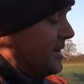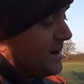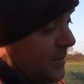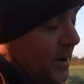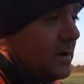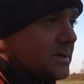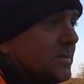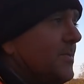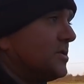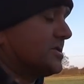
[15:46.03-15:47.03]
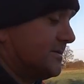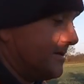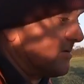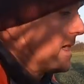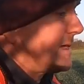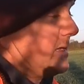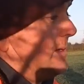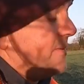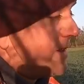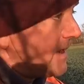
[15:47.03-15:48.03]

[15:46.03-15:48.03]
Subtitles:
mean, I bought most of it right, but